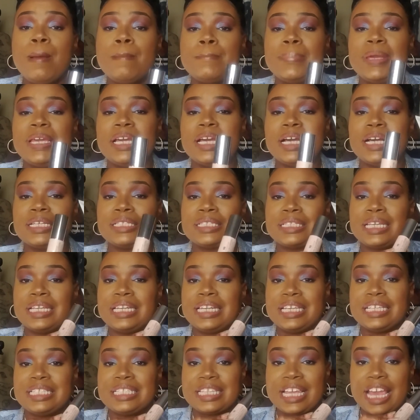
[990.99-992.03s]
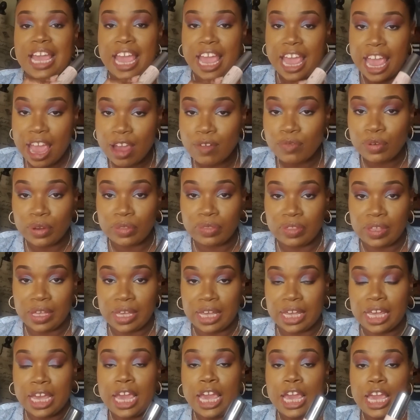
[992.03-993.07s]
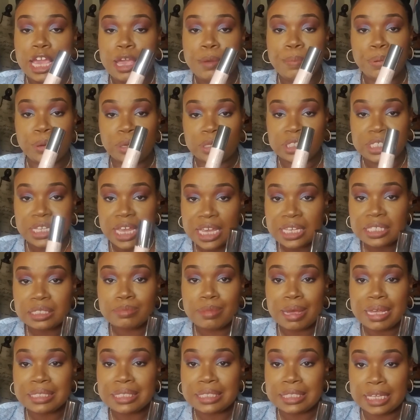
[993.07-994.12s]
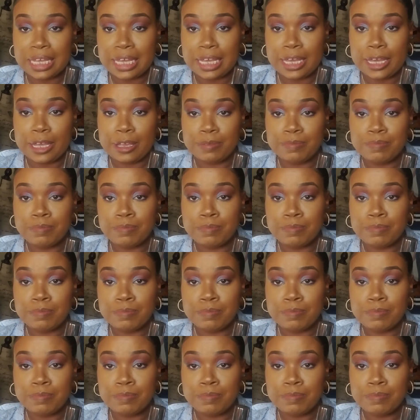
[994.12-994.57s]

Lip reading: because it is everything. It protects my skin.